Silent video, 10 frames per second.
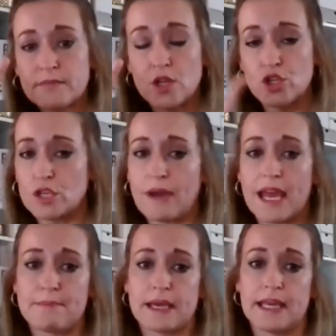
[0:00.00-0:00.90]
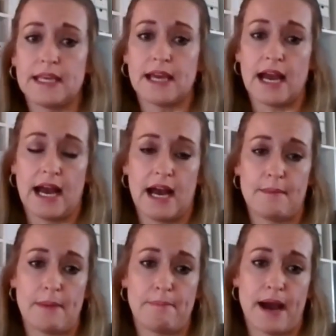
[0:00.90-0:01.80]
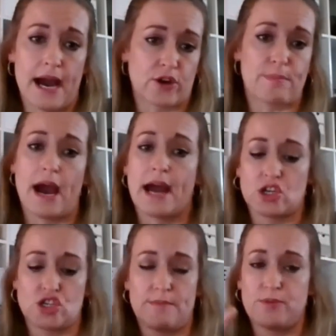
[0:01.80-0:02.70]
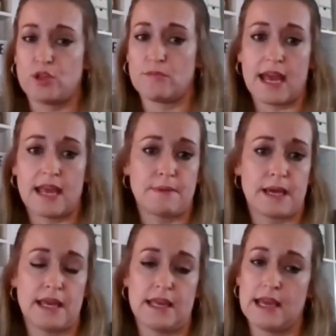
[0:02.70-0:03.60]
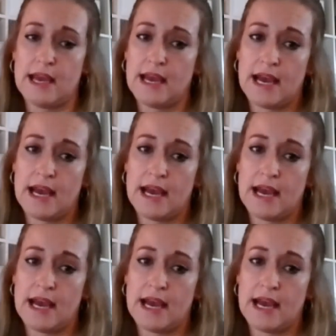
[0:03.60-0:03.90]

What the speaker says: you may be a partner in partnership, you may be